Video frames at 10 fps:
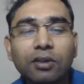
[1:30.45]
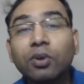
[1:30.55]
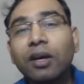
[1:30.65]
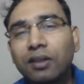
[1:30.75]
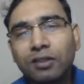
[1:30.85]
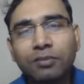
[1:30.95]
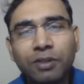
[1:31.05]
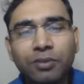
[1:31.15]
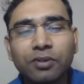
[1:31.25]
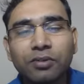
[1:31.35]
who are these
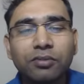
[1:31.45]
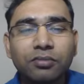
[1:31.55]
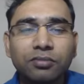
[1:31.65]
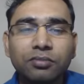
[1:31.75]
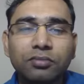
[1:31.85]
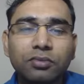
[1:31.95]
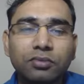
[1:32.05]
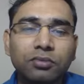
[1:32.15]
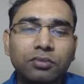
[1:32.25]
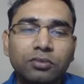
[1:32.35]
people?
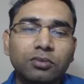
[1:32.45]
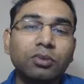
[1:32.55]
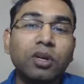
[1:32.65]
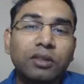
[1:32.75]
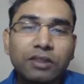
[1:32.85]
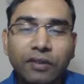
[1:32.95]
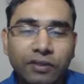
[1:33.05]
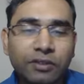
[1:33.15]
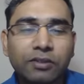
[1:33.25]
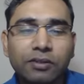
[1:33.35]
Who are these
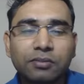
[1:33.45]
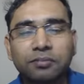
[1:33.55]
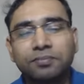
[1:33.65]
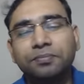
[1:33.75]
others?